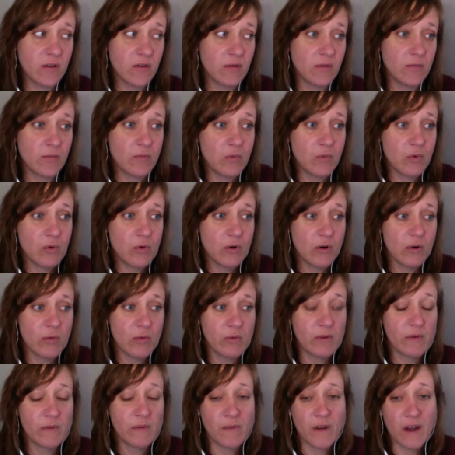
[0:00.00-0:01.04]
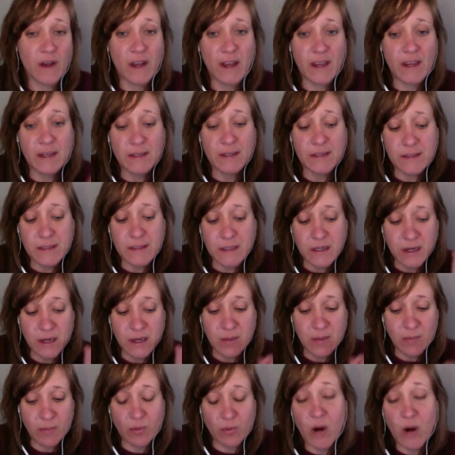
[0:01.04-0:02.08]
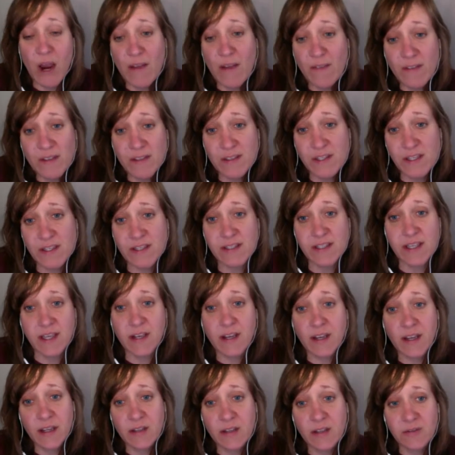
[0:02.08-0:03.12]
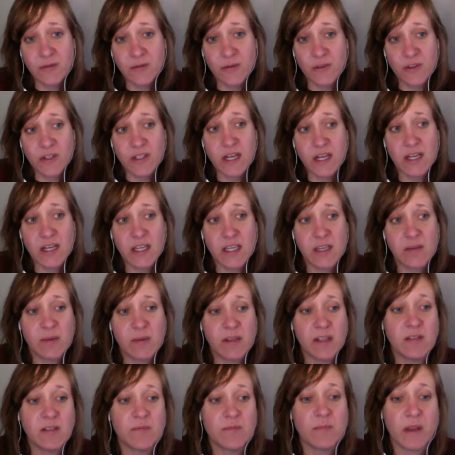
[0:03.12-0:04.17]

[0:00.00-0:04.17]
more refined privacy settings for the documents.